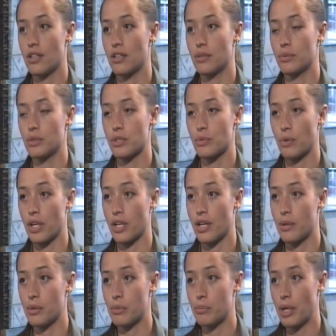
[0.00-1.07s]
um, which is where I
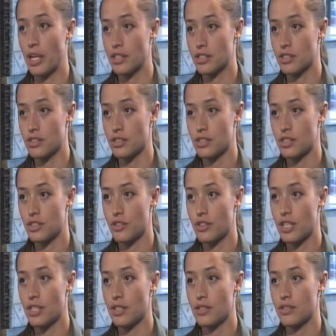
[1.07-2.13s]
got my bachelor's
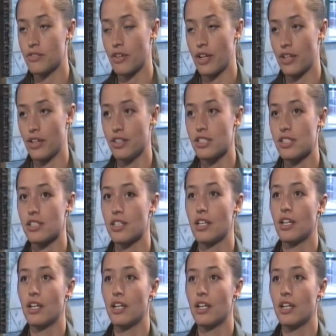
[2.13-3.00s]
degree, fine arts,